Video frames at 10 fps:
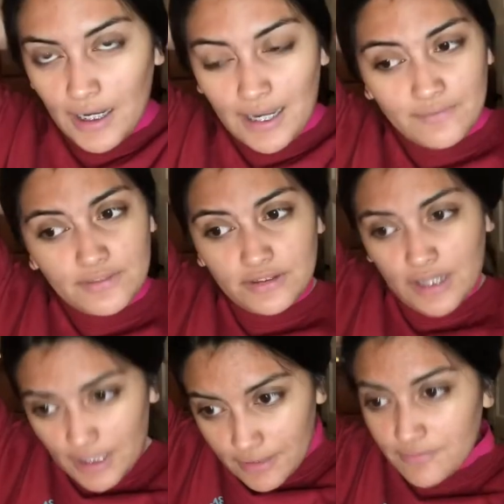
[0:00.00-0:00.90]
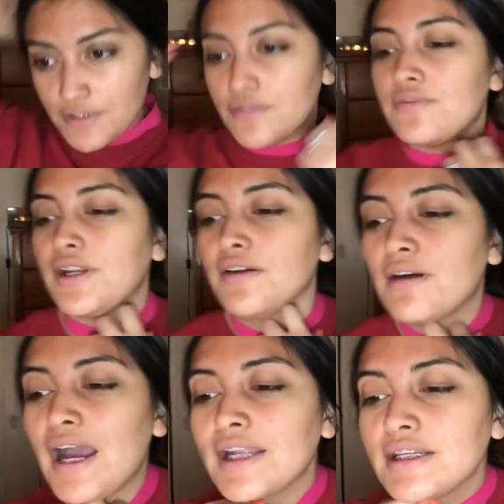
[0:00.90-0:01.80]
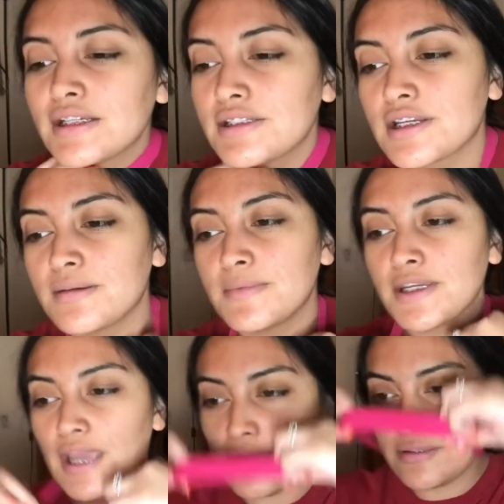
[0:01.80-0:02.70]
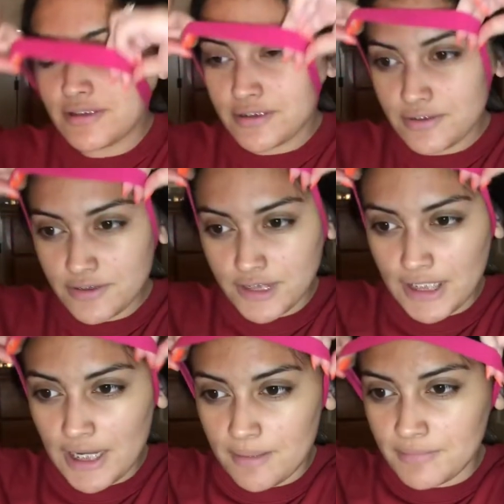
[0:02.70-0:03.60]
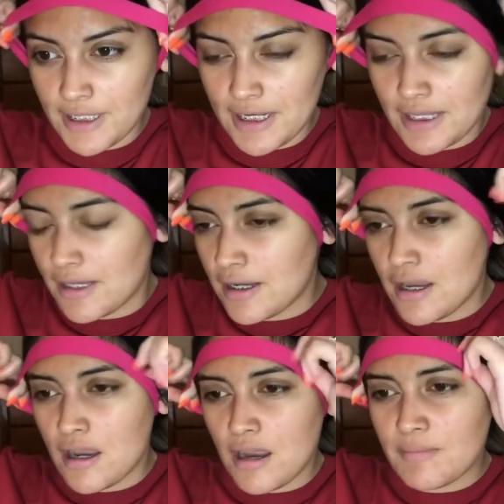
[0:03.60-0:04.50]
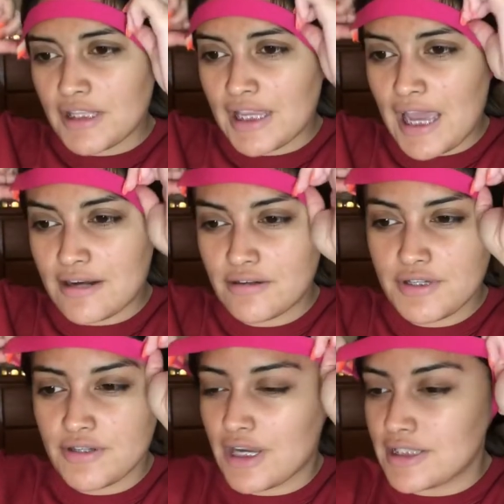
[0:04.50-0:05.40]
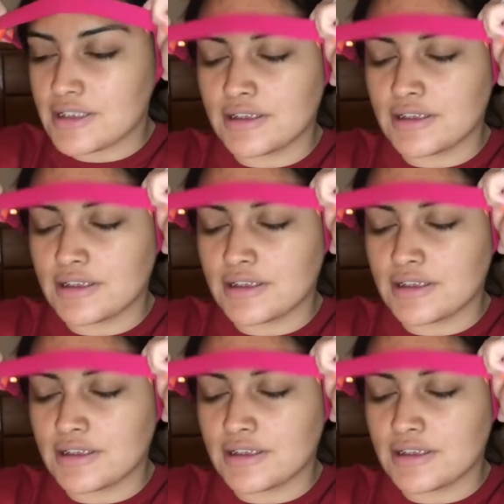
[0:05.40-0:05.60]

I have a lot of new video ideas coming out soon, so like I'm planning, but like I don't know what you guys